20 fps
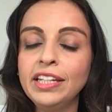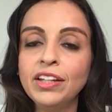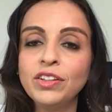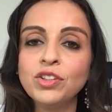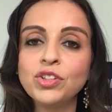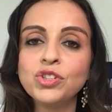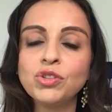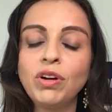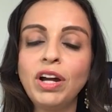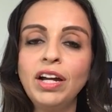the
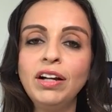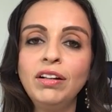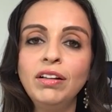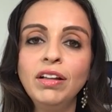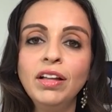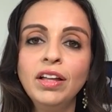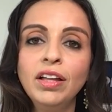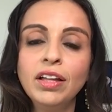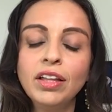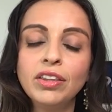other
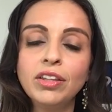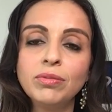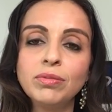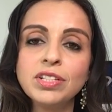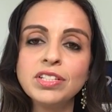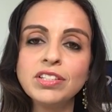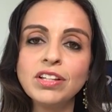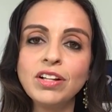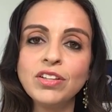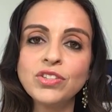trial, the
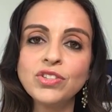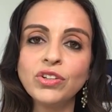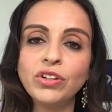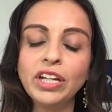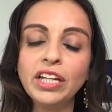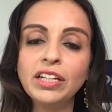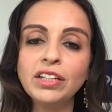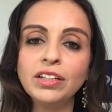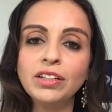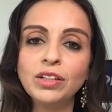results are
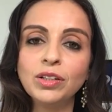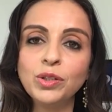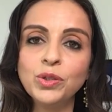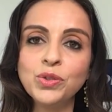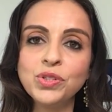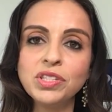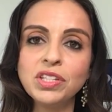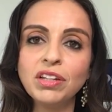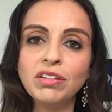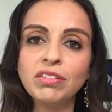
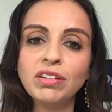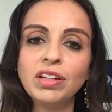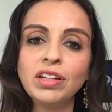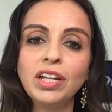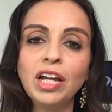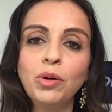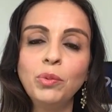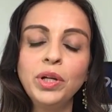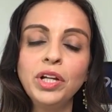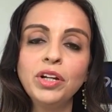inconclusive.
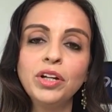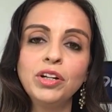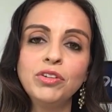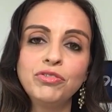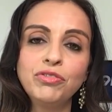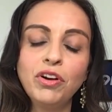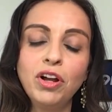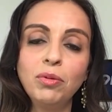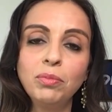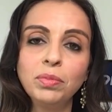Now, we
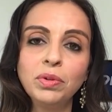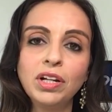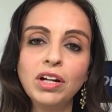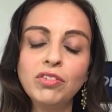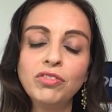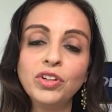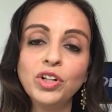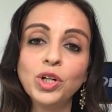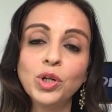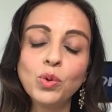heard from
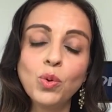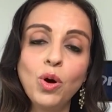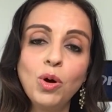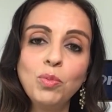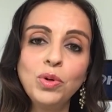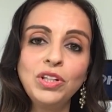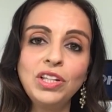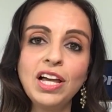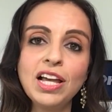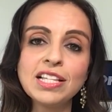Governor
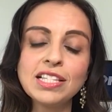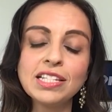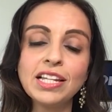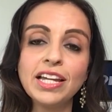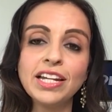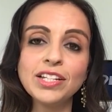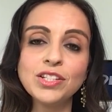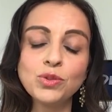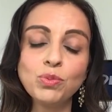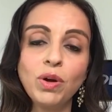Cuomo last
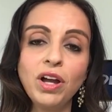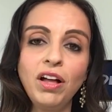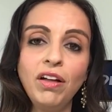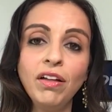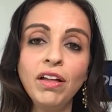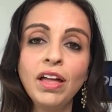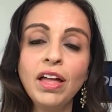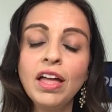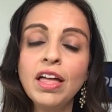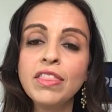night as
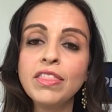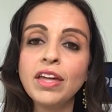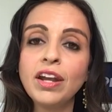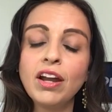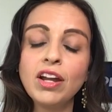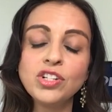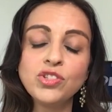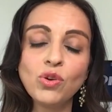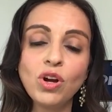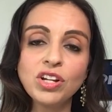well that
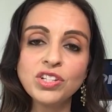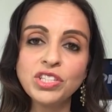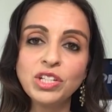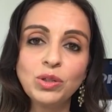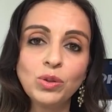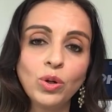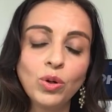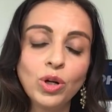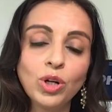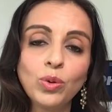
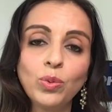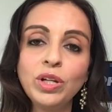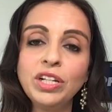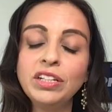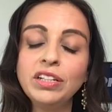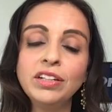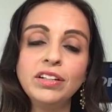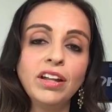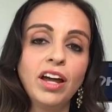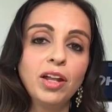
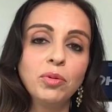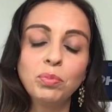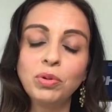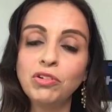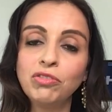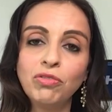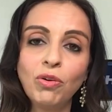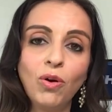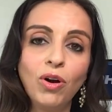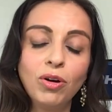hydroxychloroquine did not
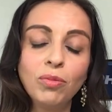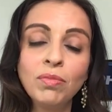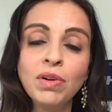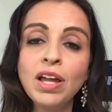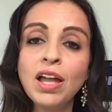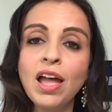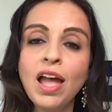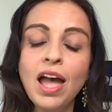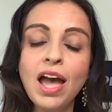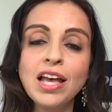perform
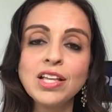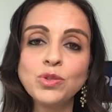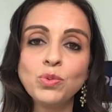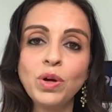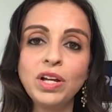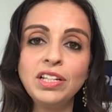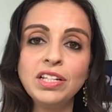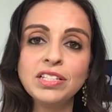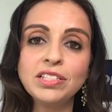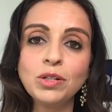as
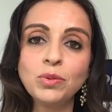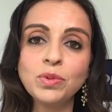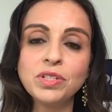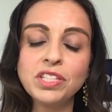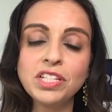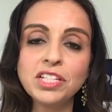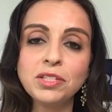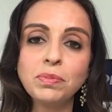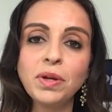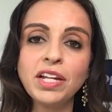well as it
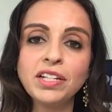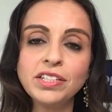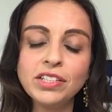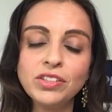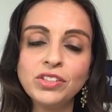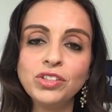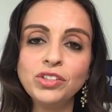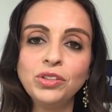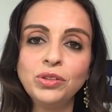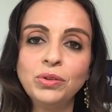was
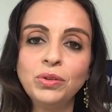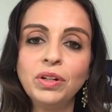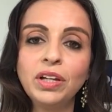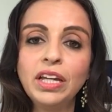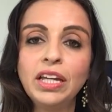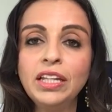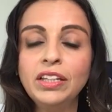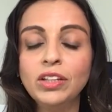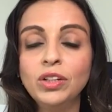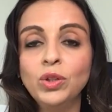expected to
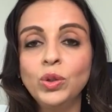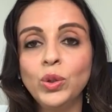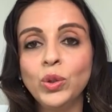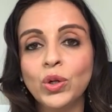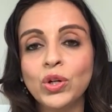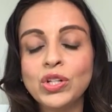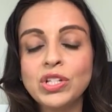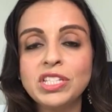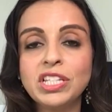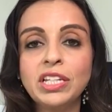in the New
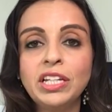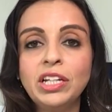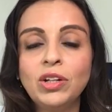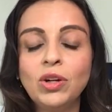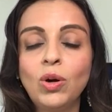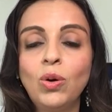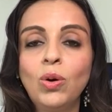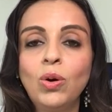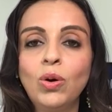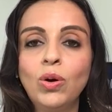York City
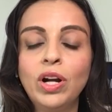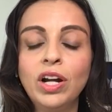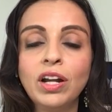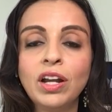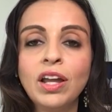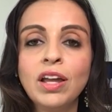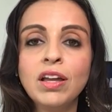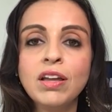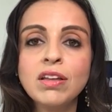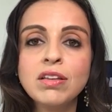
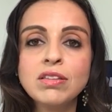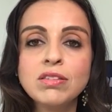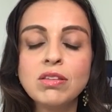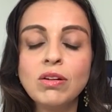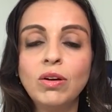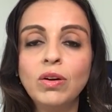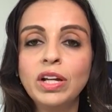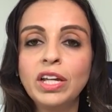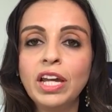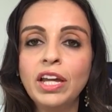cohort.
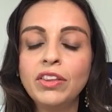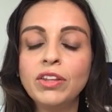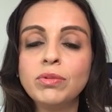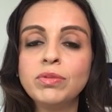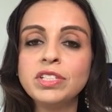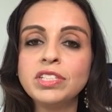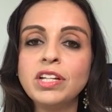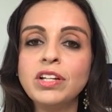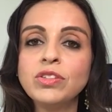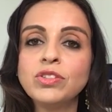So, again,
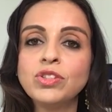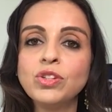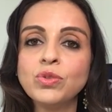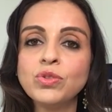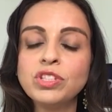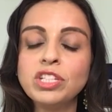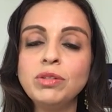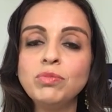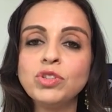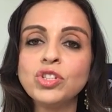the results
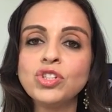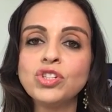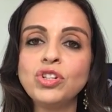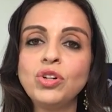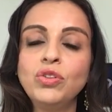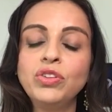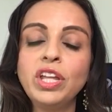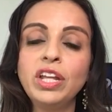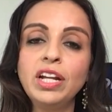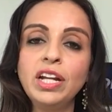don't seem to
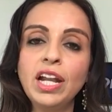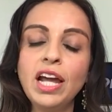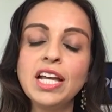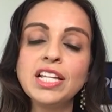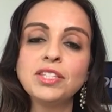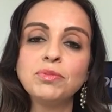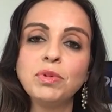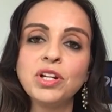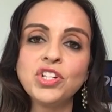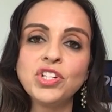show that it
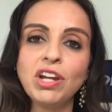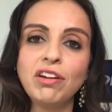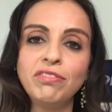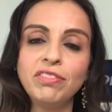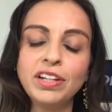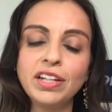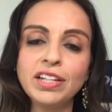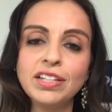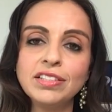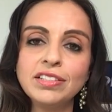has much
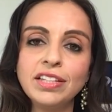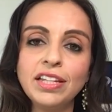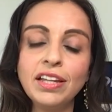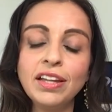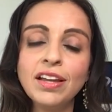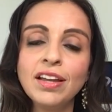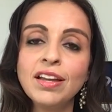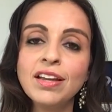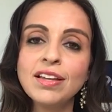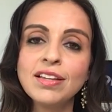
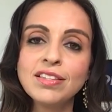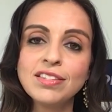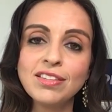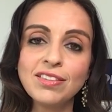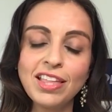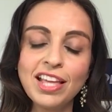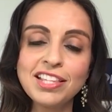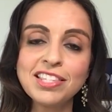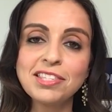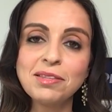efficacy.
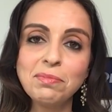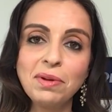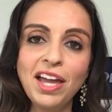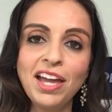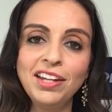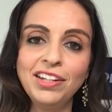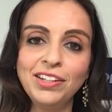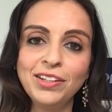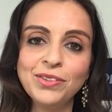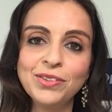So, that's the
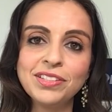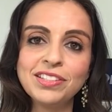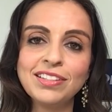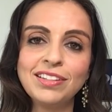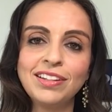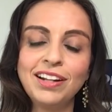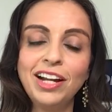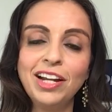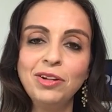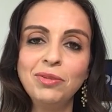bad news.
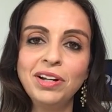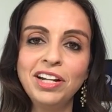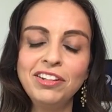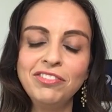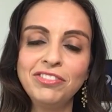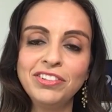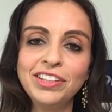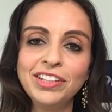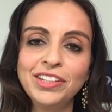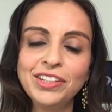Are you
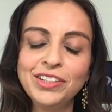ready for